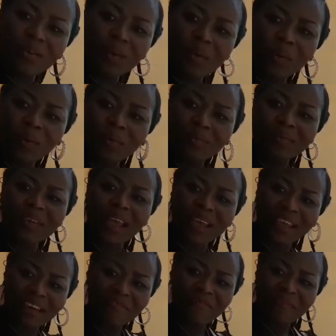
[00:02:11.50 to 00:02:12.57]
they give birth
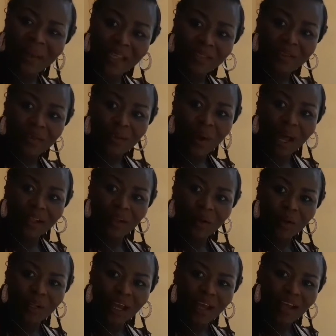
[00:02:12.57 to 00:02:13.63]
to another
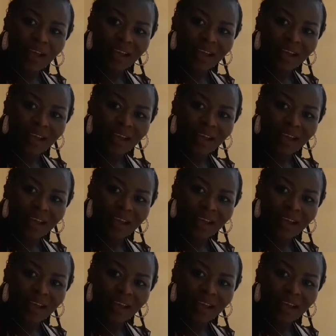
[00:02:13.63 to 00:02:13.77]
as time